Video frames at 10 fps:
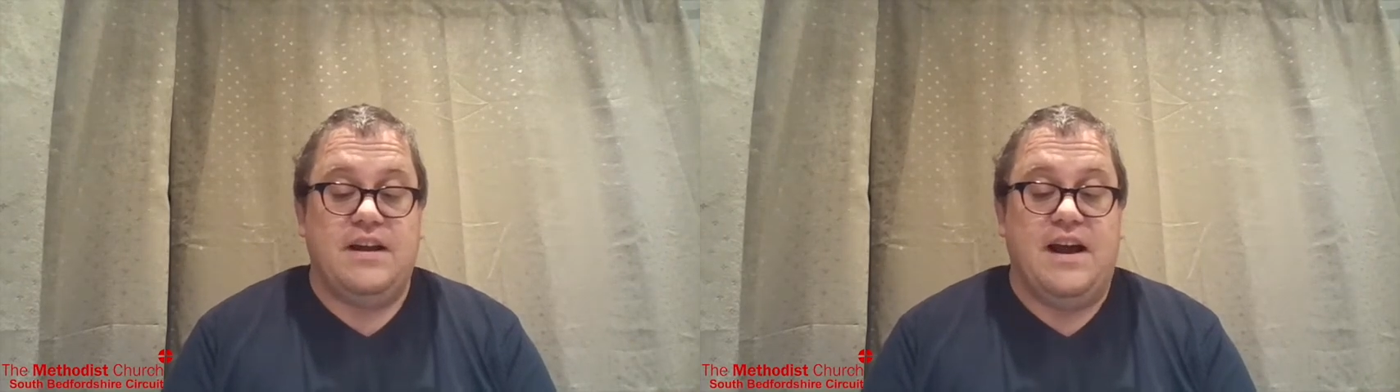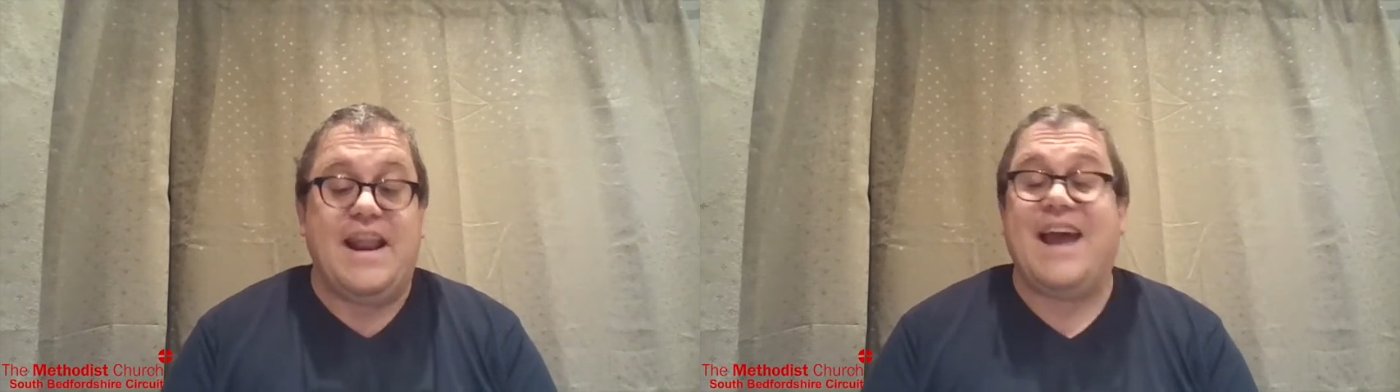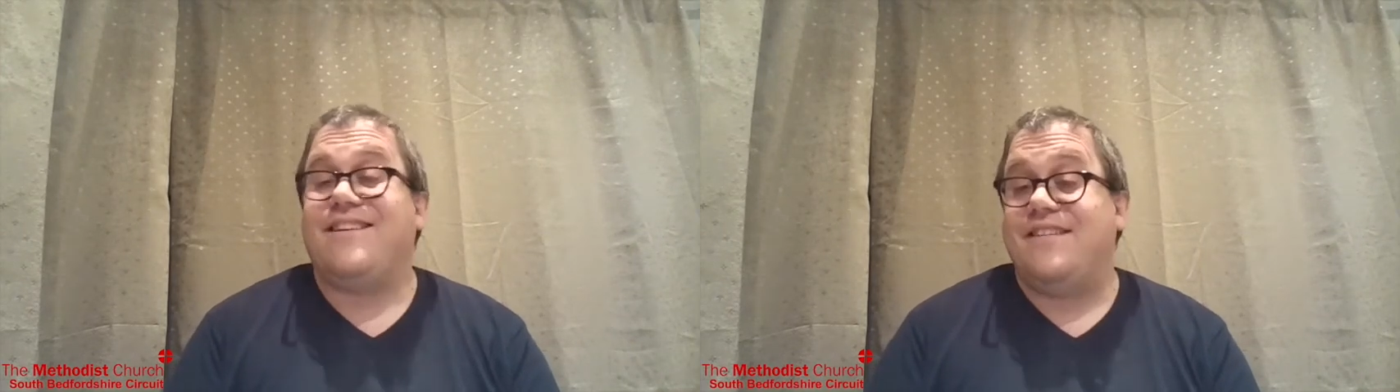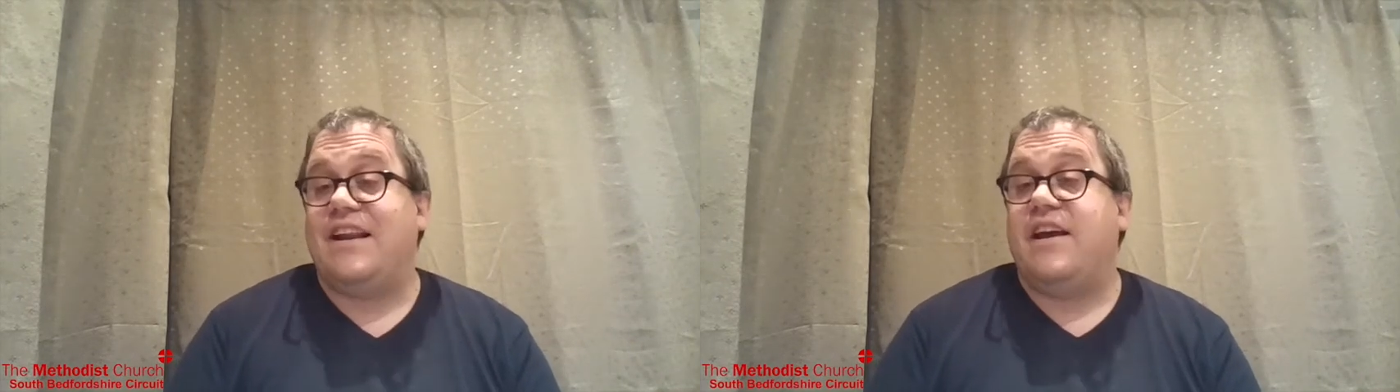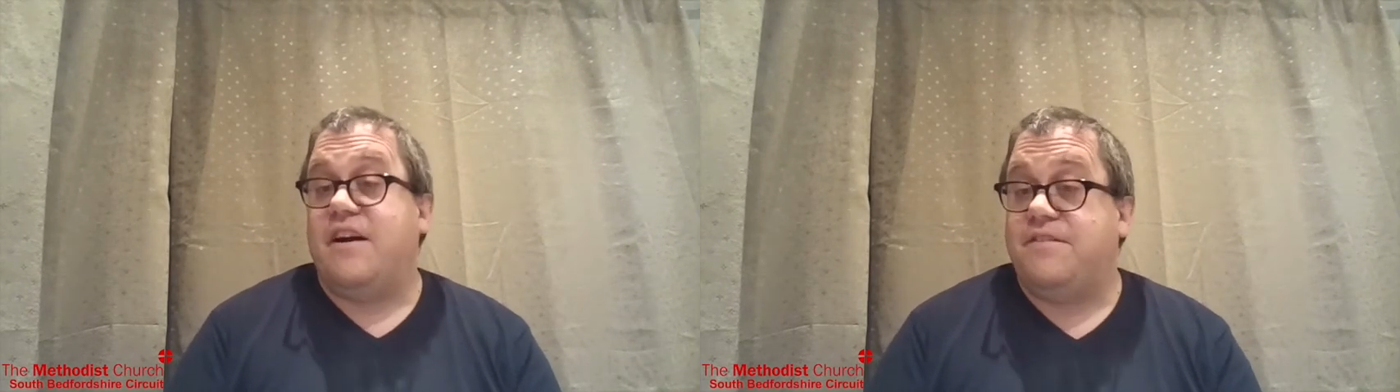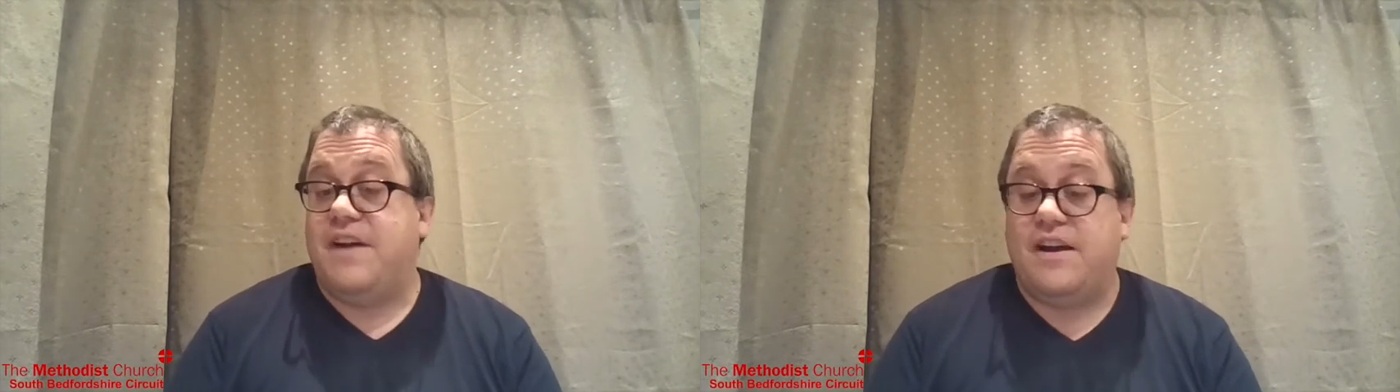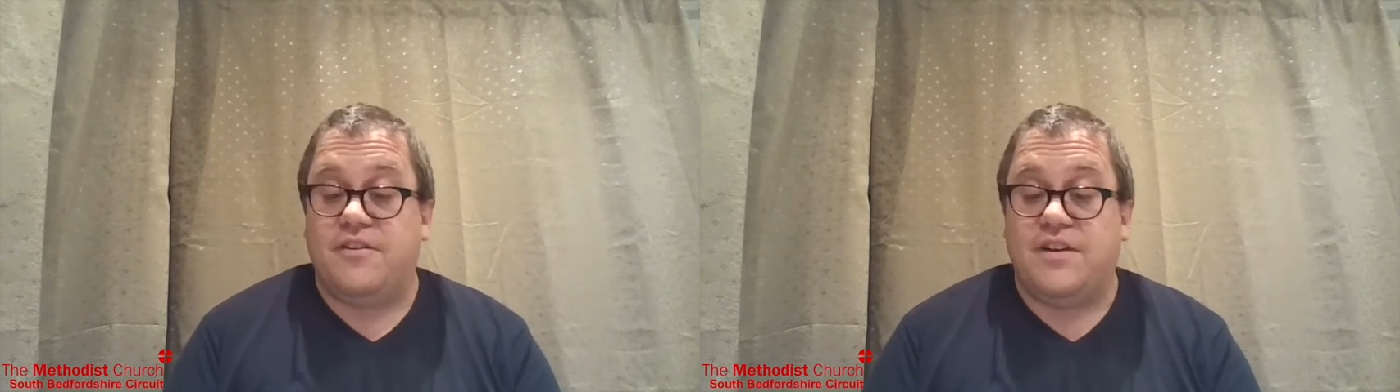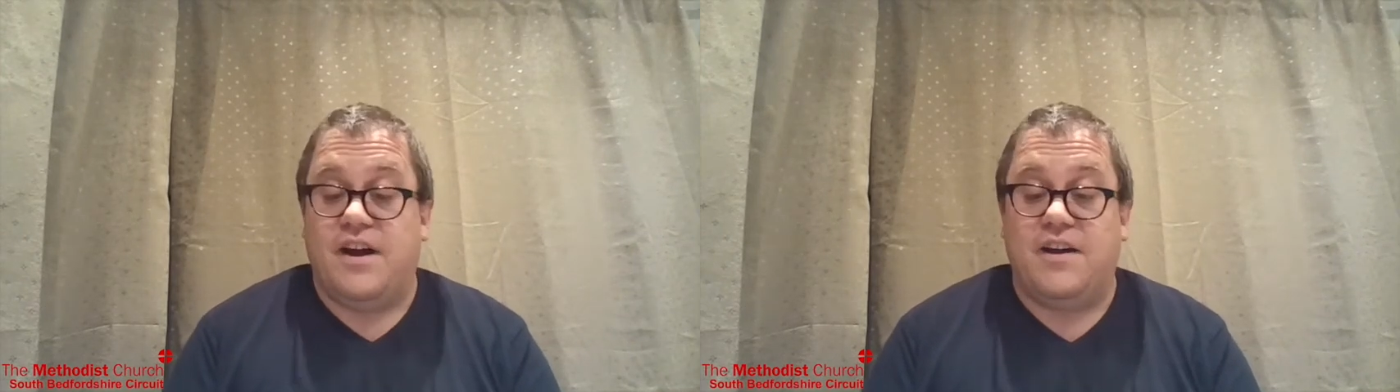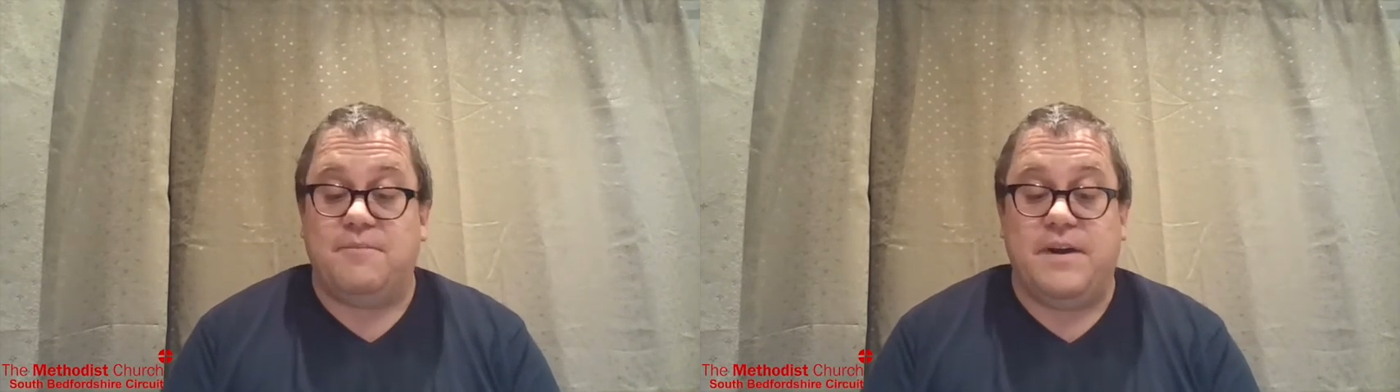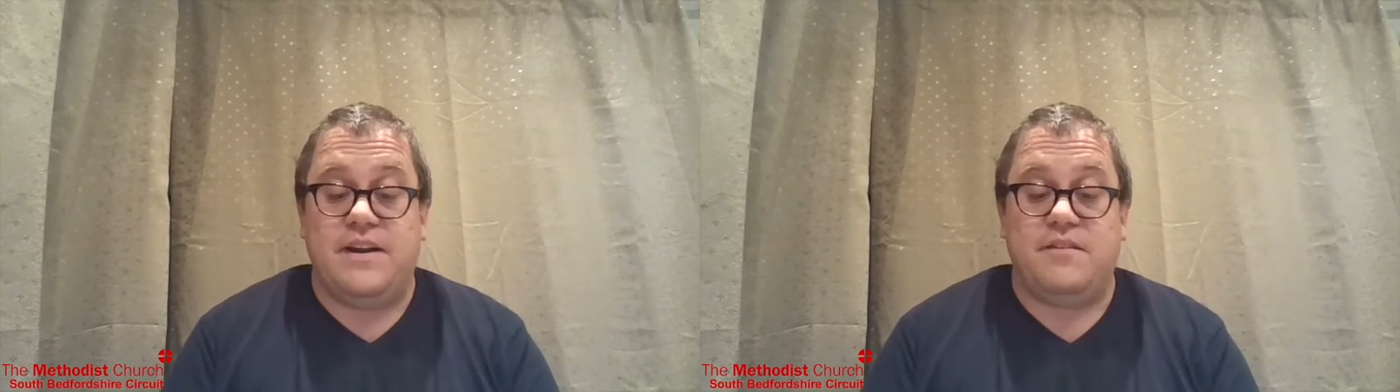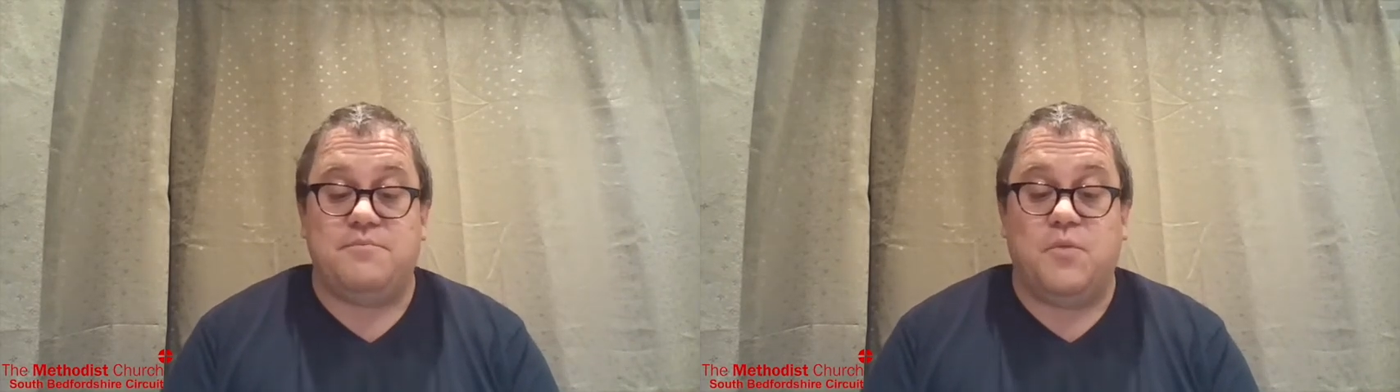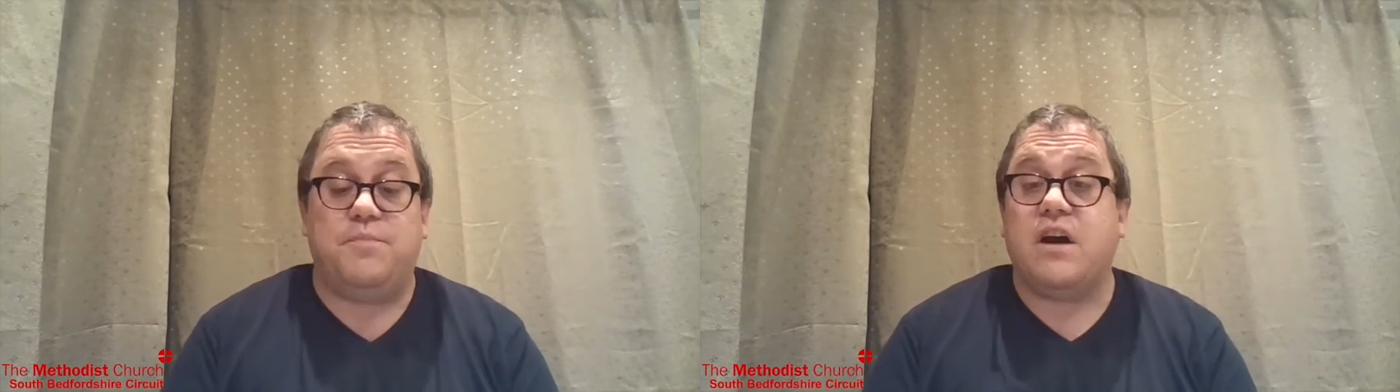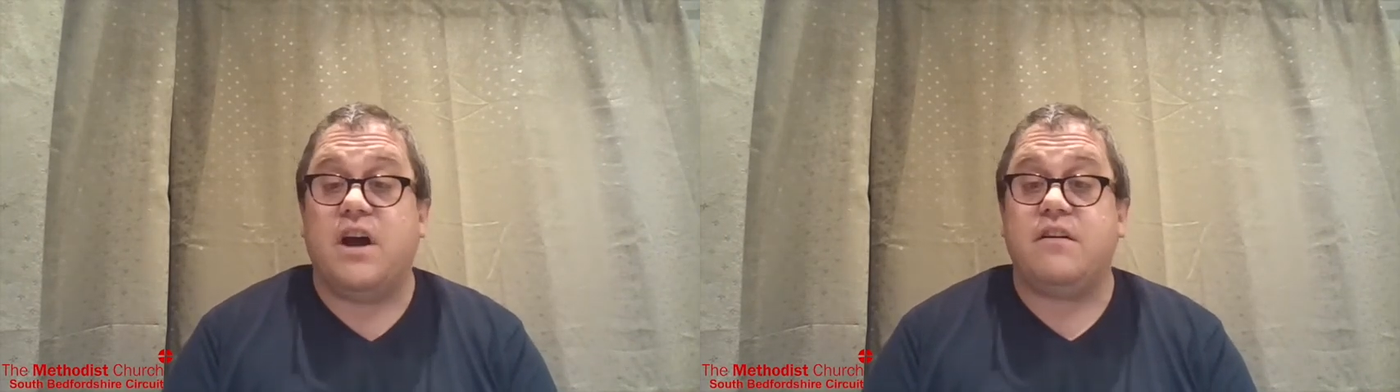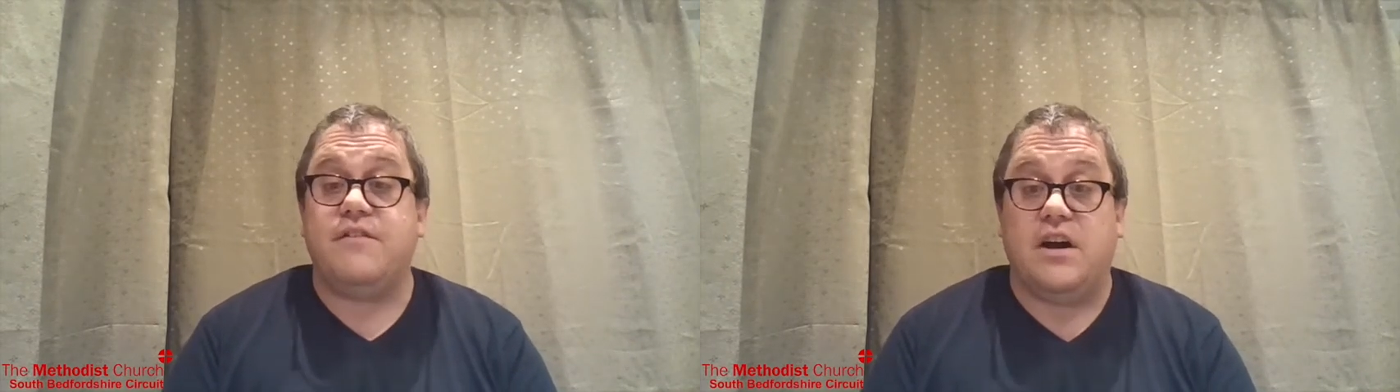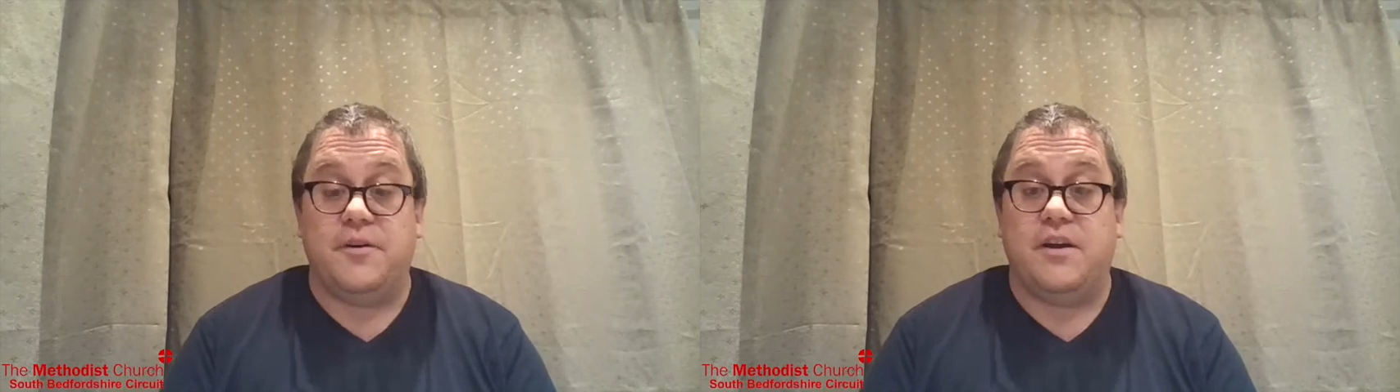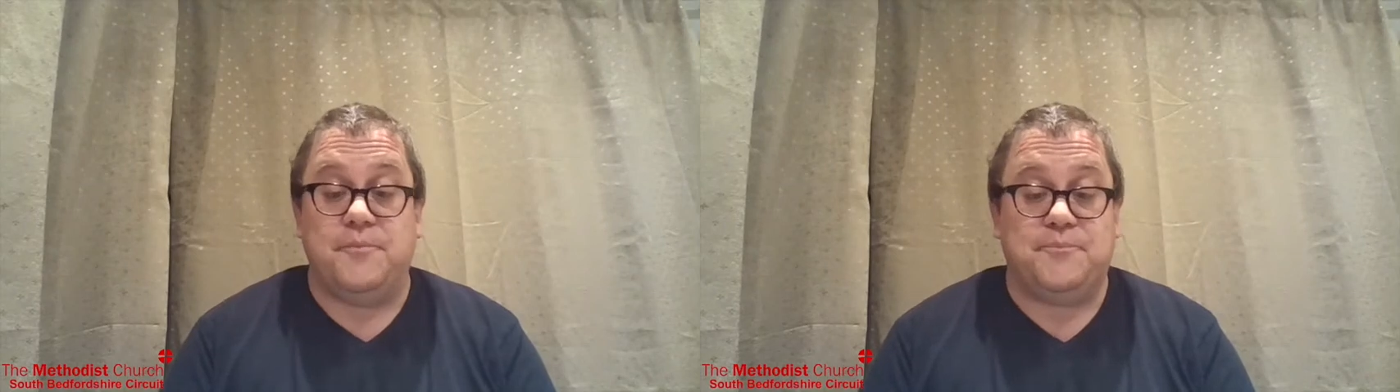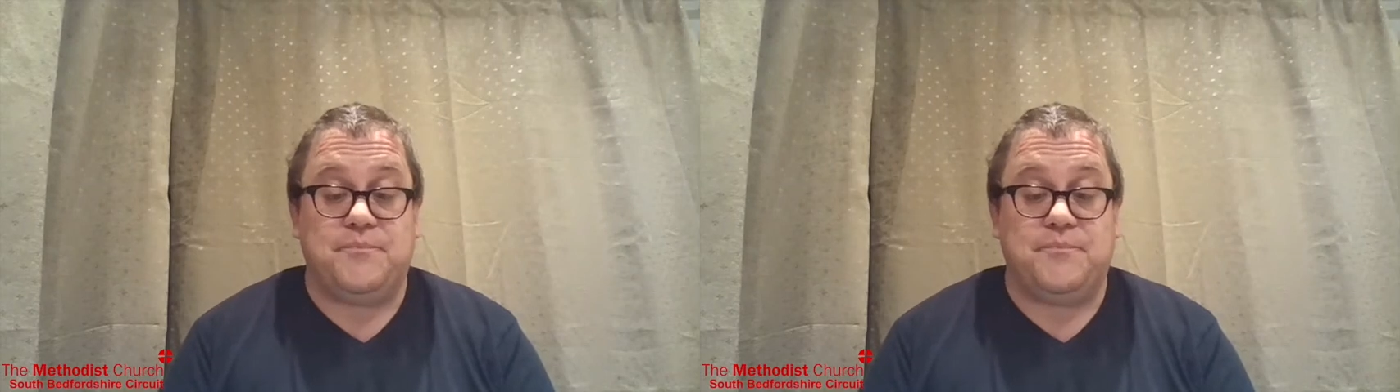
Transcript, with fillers: And actually, I found that I've been more productive at home